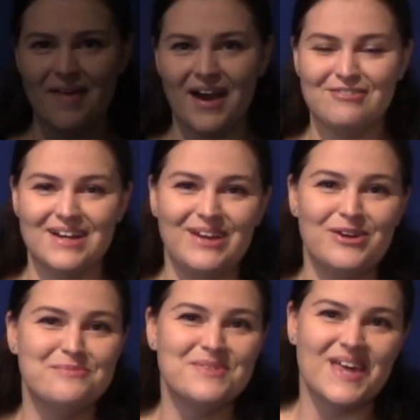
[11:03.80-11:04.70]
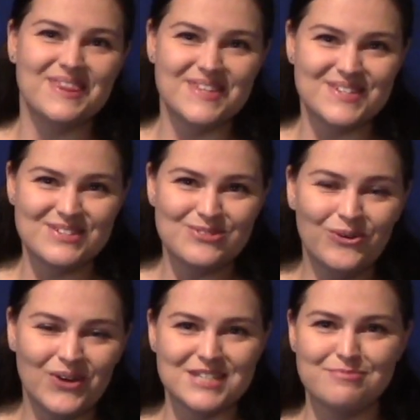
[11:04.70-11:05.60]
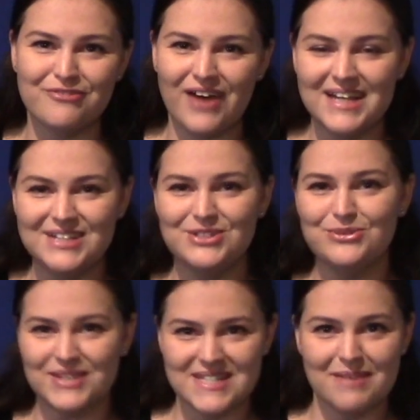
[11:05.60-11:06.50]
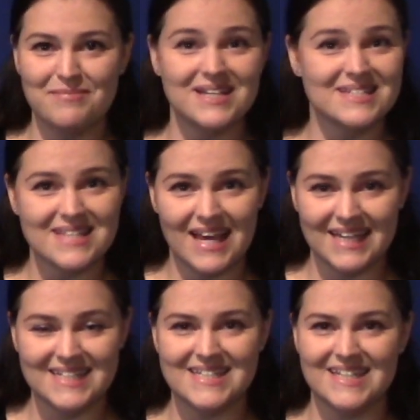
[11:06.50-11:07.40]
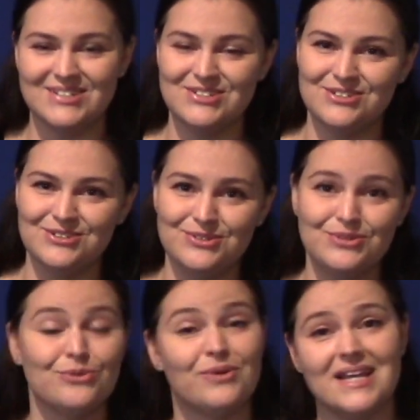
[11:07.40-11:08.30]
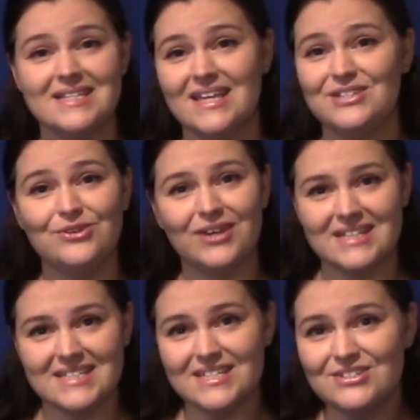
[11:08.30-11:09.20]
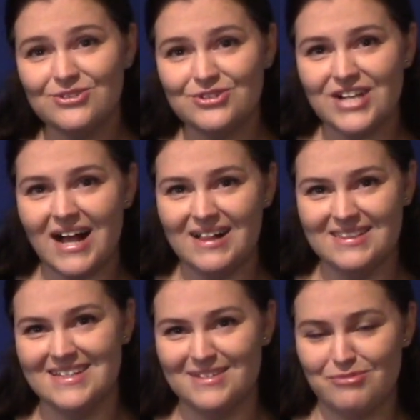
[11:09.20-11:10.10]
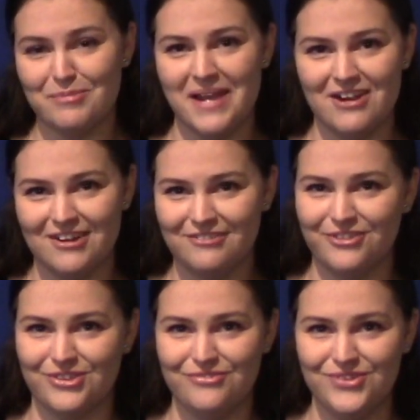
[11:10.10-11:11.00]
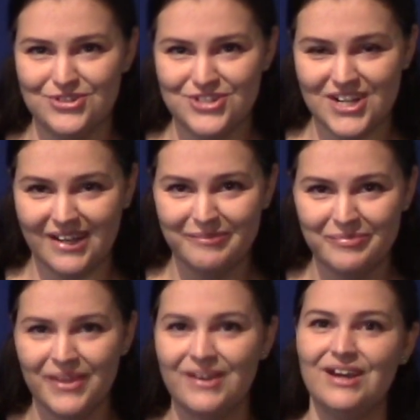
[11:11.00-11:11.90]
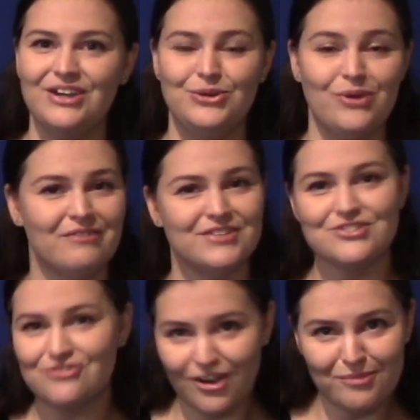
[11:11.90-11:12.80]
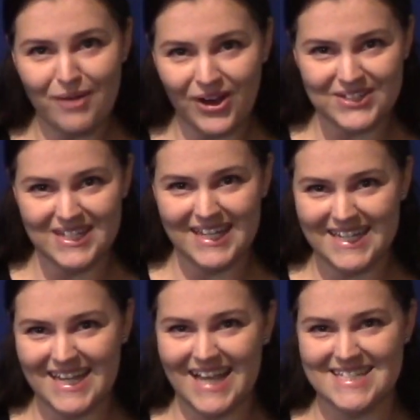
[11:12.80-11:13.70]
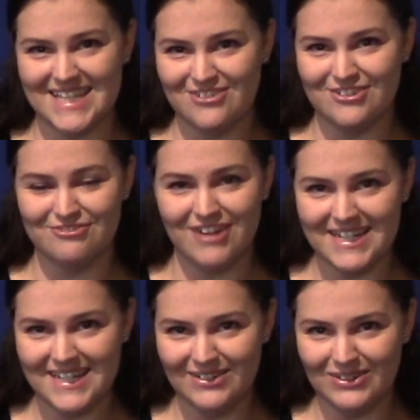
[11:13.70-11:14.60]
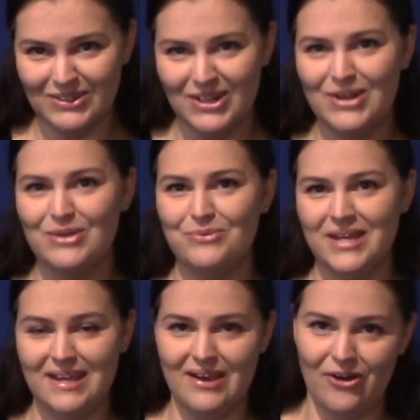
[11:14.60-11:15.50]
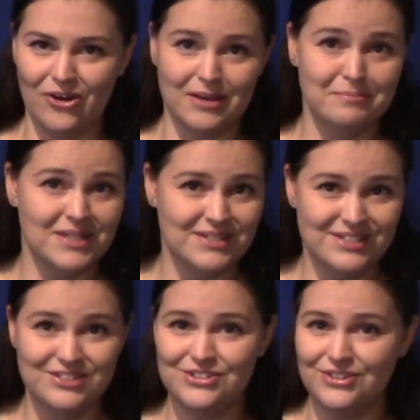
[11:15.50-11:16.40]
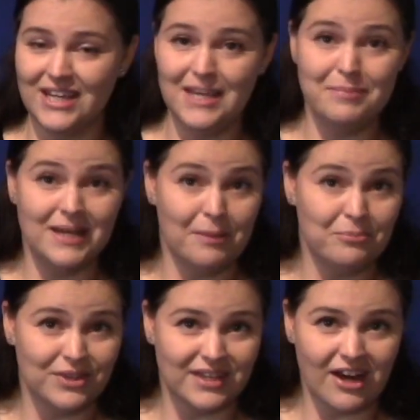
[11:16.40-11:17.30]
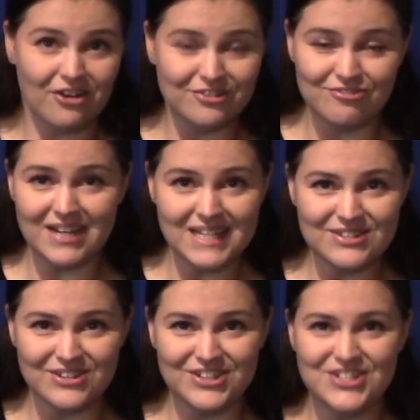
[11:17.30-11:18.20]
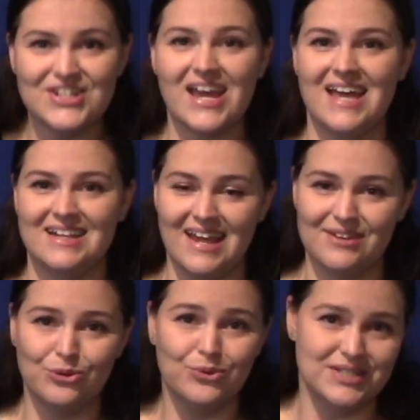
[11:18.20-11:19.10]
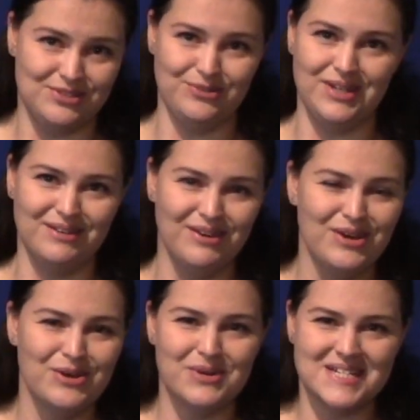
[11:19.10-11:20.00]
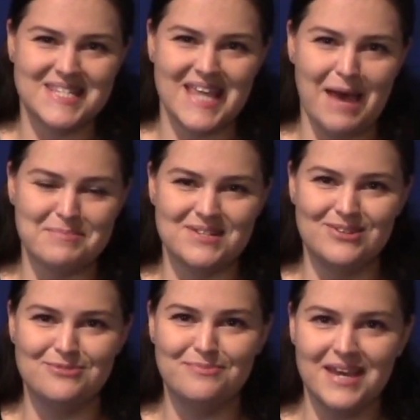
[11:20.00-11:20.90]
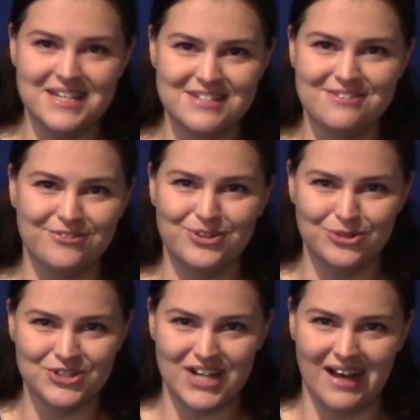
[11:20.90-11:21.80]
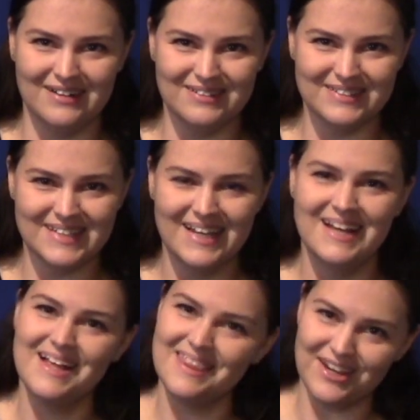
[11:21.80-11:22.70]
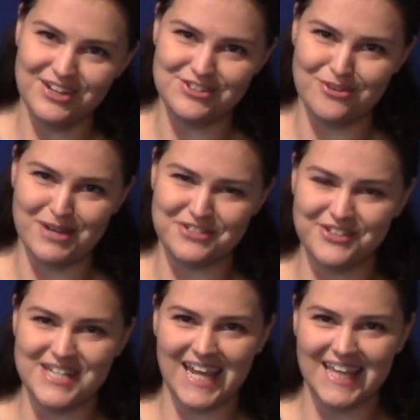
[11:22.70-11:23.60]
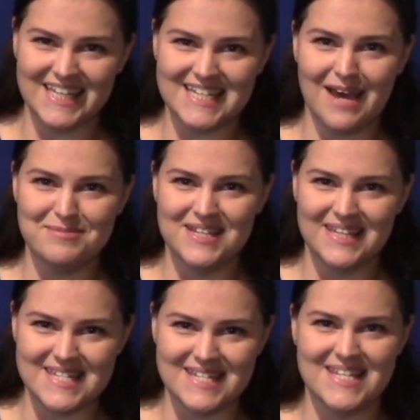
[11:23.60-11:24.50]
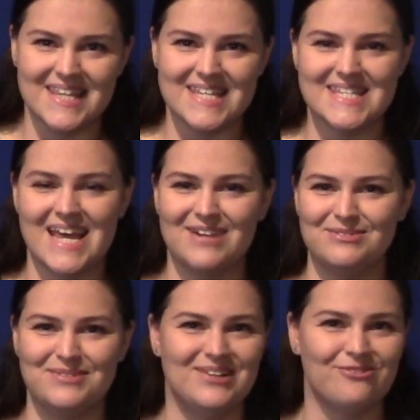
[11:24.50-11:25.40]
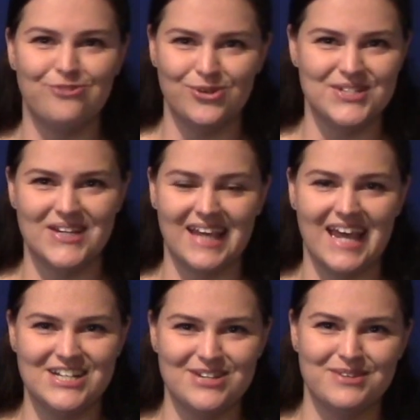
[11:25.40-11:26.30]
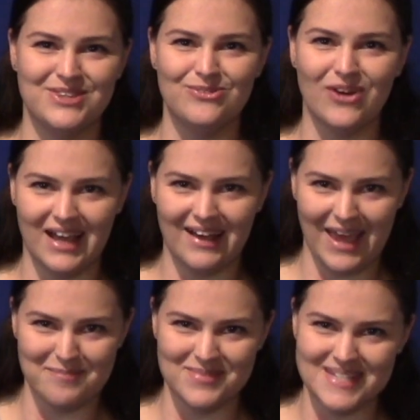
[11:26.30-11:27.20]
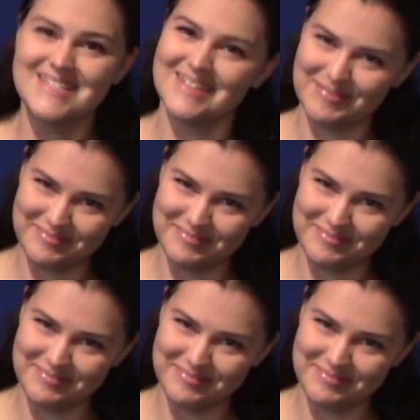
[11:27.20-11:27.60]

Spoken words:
I really hope that this talk has provided you with some insight into the ways that you can assist your child in preparing for the future. You have a strong partner in us here at Red Hill. We are committed to keeping up with the current research and always doing what is the absolute best for your child. Thank you so much for taking the time to listen to this, and we look forward to engaging with you on our campus.